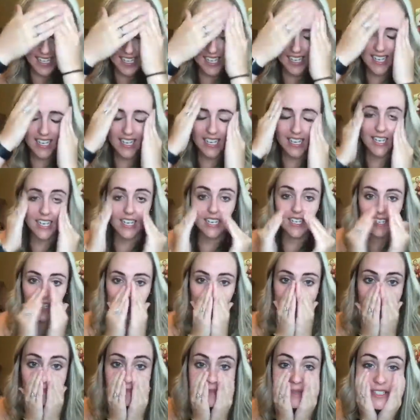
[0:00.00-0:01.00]
And
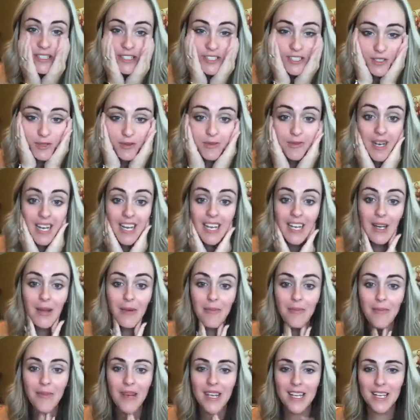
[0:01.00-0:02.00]
then I'm gonna do my
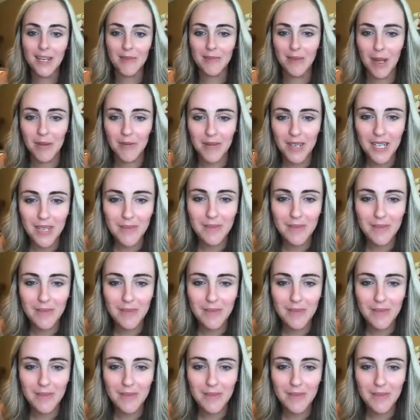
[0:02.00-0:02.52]
makeup primer.